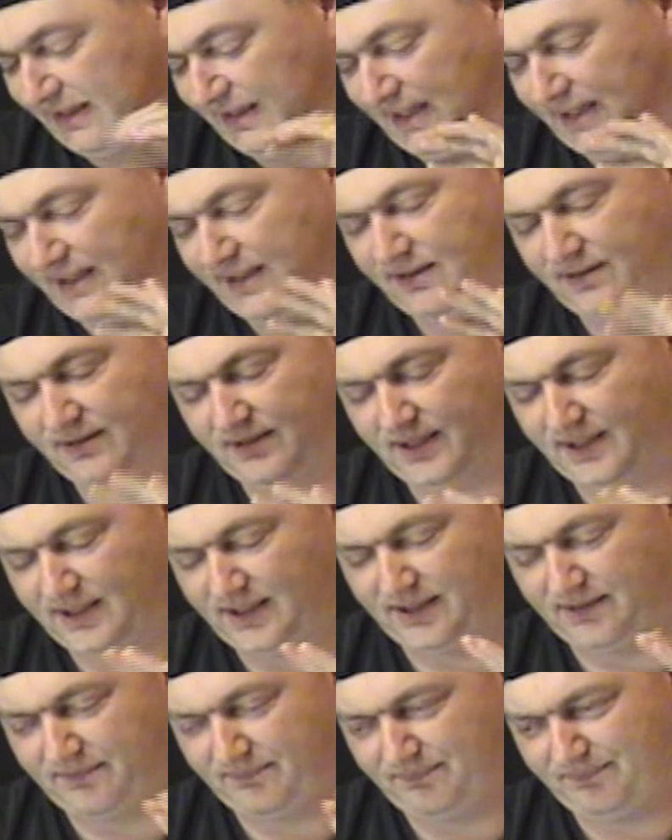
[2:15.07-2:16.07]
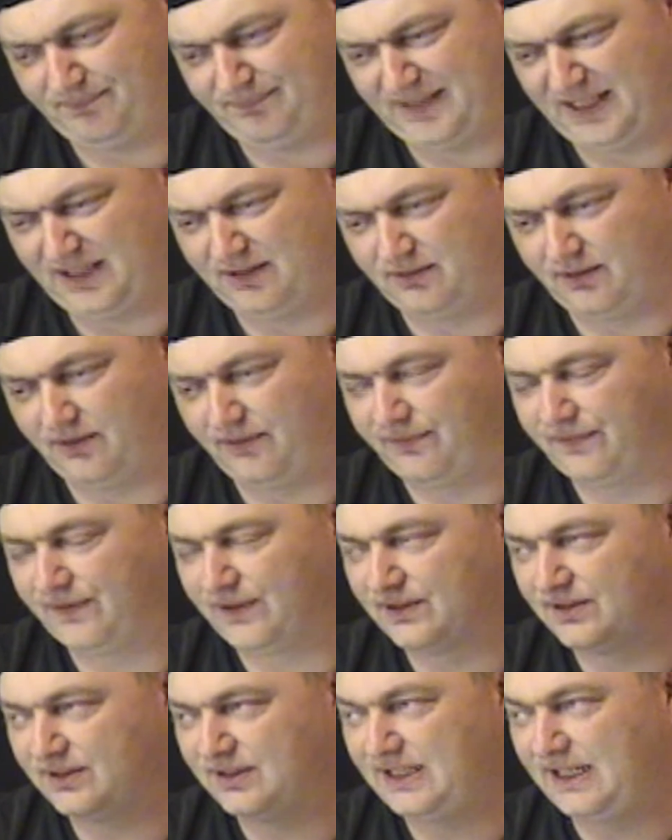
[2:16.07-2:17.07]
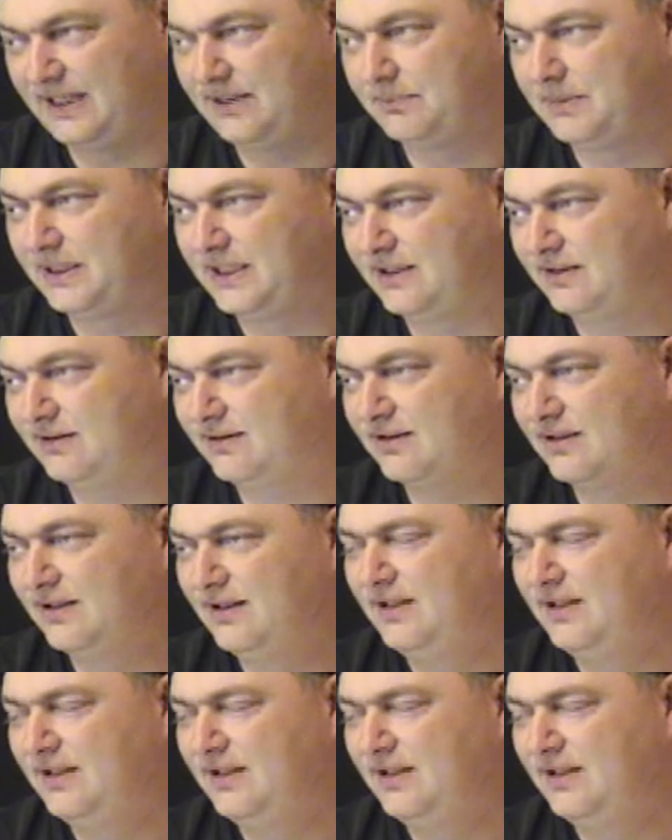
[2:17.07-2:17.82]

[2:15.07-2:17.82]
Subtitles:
the I don't know, first 10 minutes.